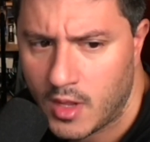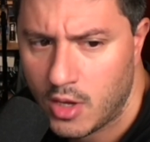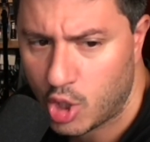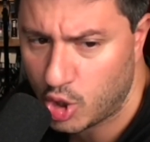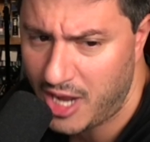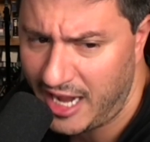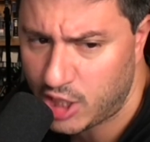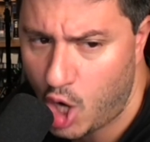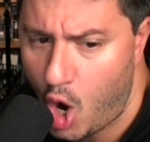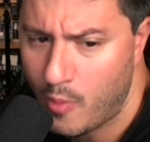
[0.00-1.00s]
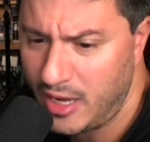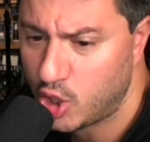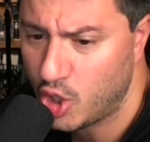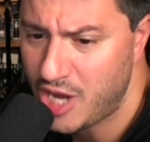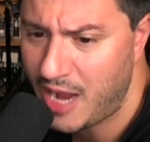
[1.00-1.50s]
Goodnight comb and
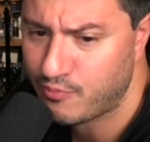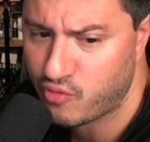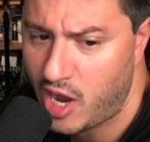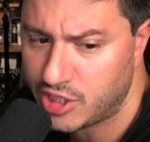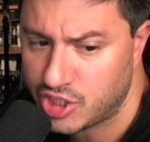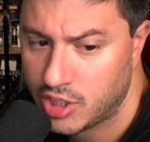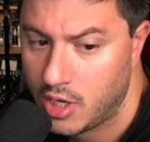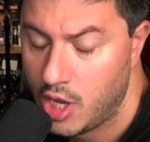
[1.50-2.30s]
goodnight brush.